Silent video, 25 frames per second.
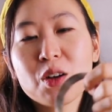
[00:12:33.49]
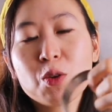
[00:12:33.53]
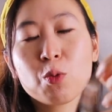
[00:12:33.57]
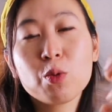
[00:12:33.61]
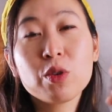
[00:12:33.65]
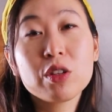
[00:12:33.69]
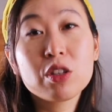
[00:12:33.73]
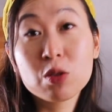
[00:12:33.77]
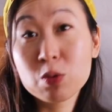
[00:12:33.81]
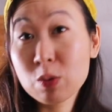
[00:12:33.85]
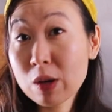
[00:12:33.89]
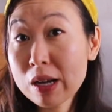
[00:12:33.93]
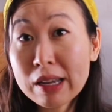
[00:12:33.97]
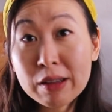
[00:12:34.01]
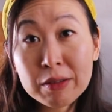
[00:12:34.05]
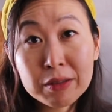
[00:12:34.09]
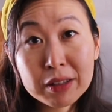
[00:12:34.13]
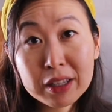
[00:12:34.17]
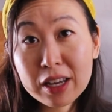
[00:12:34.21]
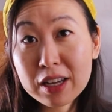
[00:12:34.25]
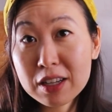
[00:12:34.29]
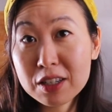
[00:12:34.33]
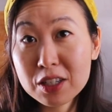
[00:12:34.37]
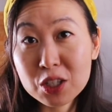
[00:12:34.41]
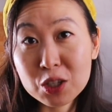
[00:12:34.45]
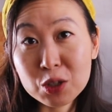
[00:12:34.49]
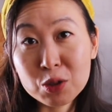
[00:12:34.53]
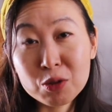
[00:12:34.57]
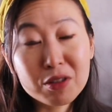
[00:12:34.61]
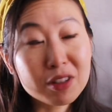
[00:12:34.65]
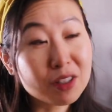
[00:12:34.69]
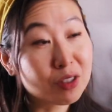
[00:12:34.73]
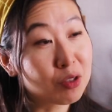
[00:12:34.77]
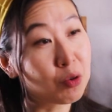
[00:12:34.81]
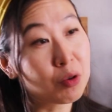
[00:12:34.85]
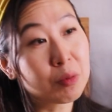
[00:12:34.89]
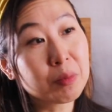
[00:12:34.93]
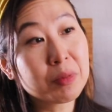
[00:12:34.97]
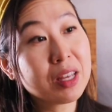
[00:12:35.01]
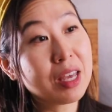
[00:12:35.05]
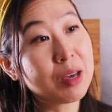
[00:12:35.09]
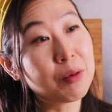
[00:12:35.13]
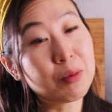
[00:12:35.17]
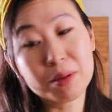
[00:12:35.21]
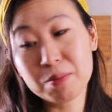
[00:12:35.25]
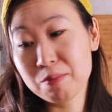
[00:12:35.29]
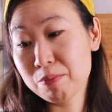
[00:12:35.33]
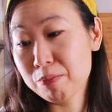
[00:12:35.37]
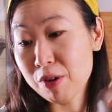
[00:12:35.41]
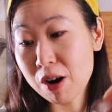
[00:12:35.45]
which is why I only got 2, because normally I
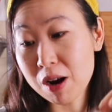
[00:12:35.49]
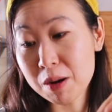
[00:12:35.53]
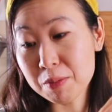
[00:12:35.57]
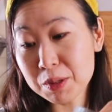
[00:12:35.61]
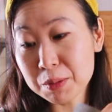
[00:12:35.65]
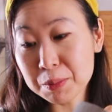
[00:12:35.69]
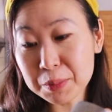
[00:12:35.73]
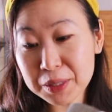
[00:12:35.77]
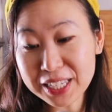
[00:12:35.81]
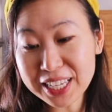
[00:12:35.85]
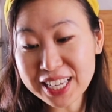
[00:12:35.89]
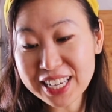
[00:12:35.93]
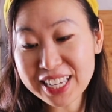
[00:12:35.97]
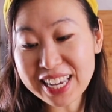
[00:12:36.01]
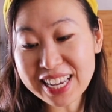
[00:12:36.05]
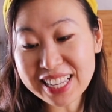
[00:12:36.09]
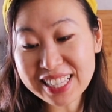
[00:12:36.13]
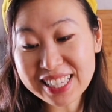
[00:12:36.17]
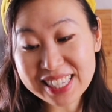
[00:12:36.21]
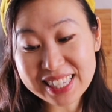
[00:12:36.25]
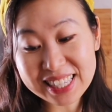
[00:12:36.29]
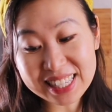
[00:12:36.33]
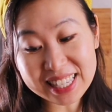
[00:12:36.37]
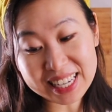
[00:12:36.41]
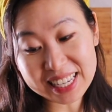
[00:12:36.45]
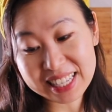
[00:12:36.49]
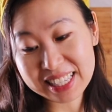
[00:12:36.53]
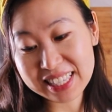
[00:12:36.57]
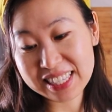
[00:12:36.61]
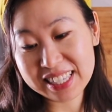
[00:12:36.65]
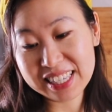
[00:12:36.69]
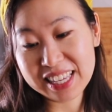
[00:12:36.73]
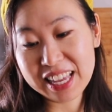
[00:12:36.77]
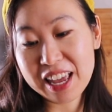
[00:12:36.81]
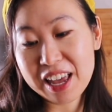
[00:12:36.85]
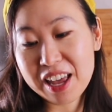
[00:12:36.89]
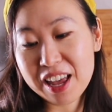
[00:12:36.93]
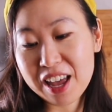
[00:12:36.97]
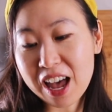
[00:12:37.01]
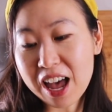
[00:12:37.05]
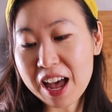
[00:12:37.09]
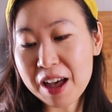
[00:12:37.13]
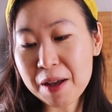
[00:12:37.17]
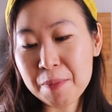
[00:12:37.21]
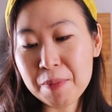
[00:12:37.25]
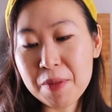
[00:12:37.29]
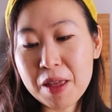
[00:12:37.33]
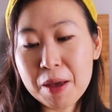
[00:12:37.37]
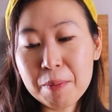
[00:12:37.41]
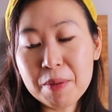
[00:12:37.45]
would probably get 6.
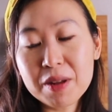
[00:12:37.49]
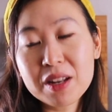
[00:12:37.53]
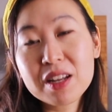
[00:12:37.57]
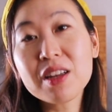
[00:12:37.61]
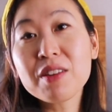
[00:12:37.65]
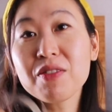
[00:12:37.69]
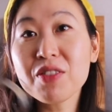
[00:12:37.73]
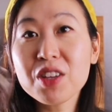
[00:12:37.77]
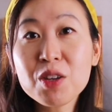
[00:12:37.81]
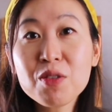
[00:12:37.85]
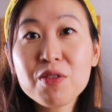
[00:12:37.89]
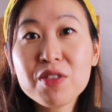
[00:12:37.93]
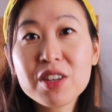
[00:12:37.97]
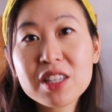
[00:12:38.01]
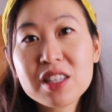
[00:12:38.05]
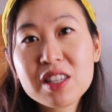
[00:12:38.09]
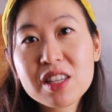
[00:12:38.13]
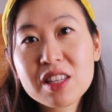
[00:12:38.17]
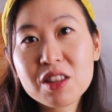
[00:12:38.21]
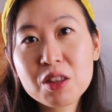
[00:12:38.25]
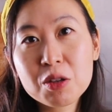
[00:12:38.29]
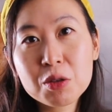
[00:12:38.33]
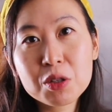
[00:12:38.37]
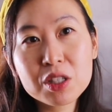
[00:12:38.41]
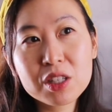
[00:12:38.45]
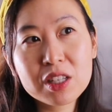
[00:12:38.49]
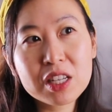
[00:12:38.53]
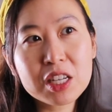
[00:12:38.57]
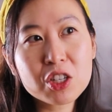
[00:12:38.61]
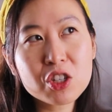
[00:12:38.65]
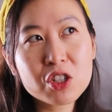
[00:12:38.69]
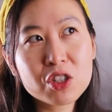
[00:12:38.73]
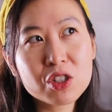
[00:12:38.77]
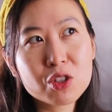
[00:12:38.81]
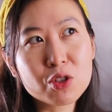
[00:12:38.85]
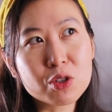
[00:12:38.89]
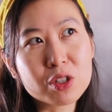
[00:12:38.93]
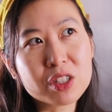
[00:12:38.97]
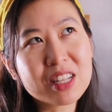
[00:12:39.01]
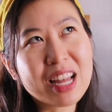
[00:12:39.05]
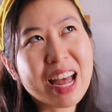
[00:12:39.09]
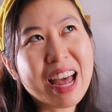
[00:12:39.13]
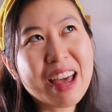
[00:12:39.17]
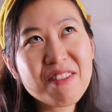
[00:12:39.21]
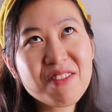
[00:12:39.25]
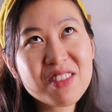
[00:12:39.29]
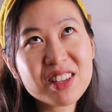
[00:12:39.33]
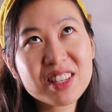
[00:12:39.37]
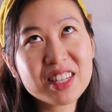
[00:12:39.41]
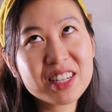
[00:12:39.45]
But if you visit those kitchen stores,
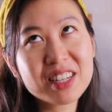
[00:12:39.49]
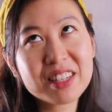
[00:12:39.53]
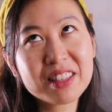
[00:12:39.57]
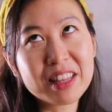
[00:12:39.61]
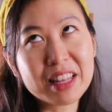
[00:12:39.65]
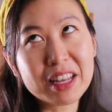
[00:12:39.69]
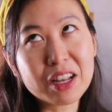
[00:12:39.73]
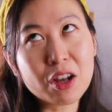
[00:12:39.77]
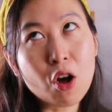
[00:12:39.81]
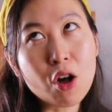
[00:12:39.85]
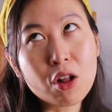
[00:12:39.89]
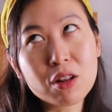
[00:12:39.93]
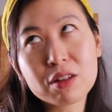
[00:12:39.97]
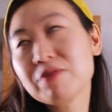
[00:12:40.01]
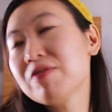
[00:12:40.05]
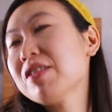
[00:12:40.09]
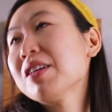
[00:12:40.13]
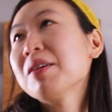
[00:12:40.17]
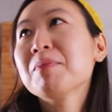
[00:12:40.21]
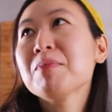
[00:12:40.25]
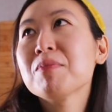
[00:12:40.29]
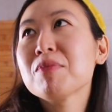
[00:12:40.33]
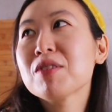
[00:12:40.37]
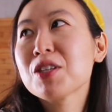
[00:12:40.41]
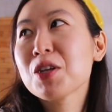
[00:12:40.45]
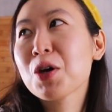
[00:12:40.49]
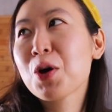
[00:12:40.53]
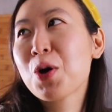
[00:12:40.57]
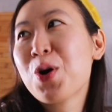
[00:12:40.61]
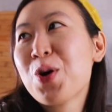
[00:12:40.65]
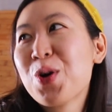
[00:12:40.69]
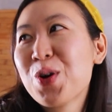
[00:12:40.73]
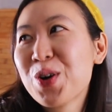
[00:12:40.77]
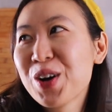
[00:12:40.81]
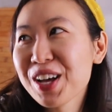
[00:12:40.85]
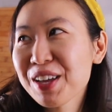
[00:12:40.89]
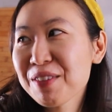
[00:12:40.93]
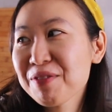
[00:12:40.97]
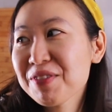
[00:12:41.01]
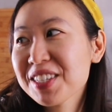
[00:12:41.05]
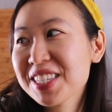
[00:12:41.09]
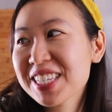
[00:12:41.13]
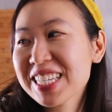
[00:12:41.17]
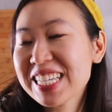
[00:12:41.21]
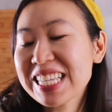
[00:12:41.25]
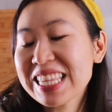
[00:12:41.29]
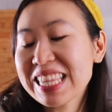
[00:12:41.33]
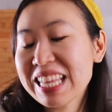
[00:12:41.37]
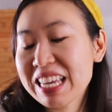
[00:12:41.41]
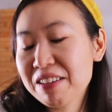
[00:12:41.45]
I visited like all of them. So I
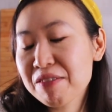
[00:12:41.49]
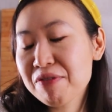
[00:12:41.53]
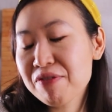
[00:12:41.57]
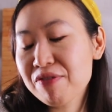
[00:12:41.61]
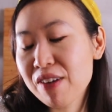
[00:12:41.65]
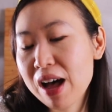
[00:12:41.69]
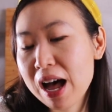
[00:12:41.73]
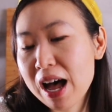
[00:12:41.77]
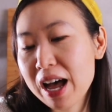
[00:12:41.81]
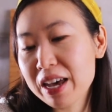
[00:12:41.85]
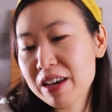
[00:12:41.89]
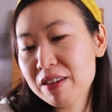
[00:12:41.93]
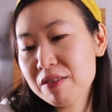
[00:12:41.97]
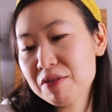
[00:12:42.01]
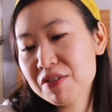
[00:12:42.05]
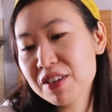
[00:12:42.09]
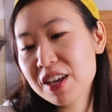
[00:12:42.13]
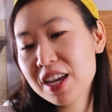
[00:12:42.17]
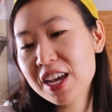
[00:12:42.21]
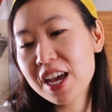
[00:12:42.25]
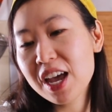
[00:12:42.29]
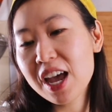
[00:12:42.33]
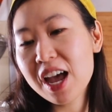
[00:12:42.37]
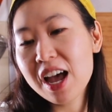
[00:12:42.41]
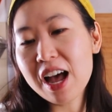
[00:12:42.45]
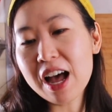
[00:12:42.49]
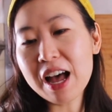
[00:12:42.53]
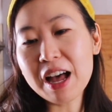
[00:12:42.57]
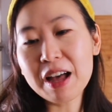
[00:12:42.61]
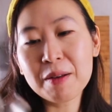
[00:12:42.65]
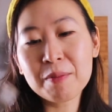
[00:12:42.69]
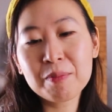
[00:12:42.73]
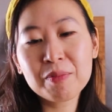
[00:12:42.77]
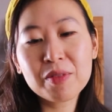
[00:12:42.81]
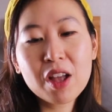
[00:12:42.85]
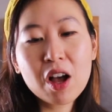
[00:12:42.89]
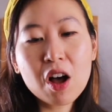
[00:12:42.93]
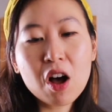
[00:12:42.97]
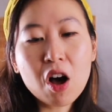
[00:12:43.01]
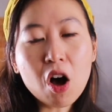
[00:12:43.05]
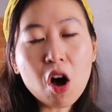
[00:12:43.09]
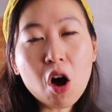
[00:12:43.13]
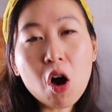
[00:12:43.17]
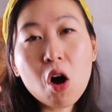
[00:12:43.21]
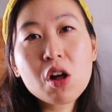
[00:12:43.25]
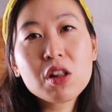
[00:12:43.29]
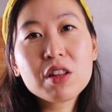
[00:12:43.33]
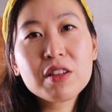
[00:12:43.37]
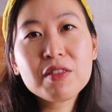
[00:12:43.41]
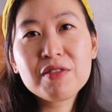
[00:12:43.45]
visited like 5.
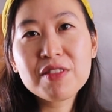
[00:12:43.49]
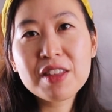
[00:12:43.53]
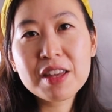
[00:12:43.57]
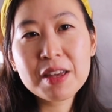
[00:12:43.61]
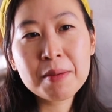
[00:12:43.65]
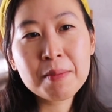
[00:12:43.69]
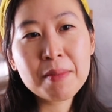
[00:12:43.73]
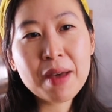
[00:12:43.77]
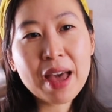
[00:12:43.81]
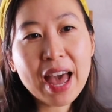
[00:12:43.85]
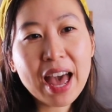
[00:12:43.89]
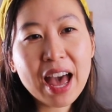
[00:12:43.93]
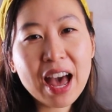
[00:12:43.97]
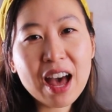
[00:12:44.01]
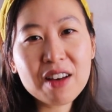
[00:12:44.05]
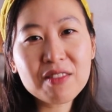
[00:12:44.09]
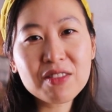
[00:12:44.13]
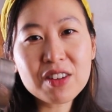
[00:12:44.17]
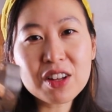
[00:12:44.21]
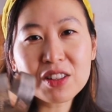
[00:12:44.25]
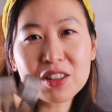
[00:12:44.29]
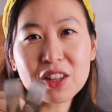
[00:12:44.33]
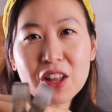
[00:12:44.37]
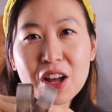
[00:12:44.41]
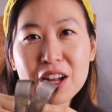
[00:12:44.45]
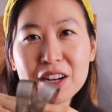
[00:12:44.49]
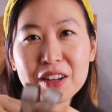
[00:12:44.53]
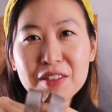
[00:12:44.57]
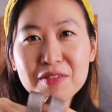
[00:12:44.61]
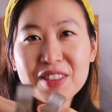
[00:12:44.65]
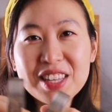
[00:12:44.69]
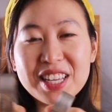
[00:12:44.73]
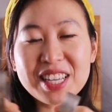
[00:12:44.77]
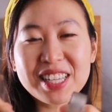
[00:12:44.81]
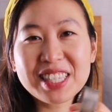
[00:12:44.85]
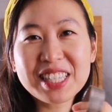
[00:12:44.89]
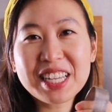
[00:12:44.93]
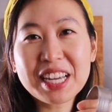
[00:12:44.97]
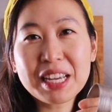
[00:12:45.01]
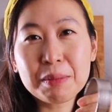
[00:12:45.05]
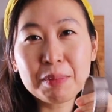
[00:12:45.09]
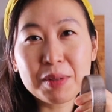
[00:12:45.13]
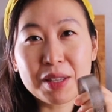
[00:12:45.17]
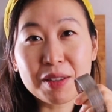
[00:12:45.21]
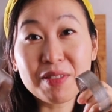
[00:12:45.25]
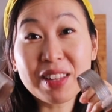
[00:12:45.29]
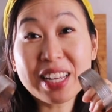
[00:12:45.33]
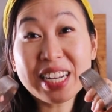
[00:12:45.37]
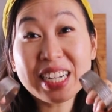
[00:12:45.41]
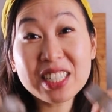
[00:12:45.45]
All of them have a lot of these types
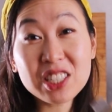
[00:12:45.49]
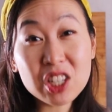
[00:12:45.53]
of like